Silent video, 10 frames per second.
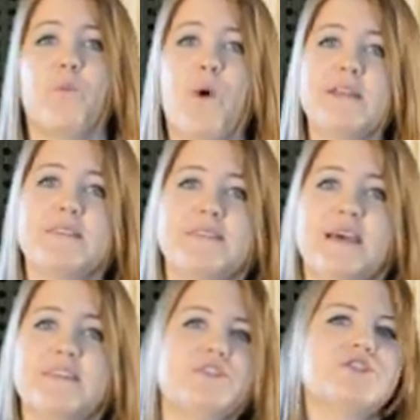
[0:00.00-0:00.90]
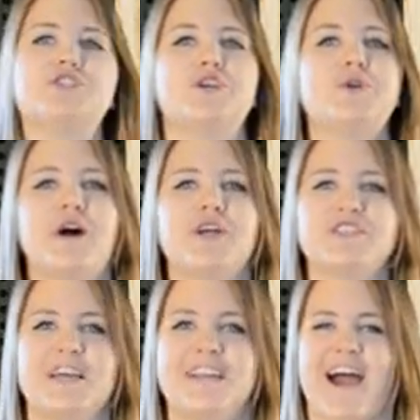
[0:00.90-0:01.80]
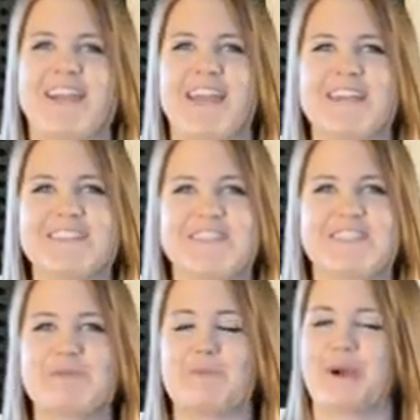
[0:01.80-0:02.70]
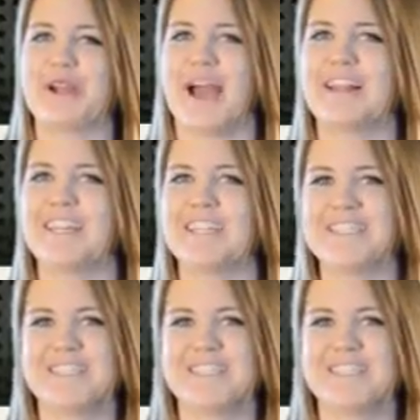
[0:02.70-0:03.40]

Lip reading: 1 cent to $2.98 per gallon.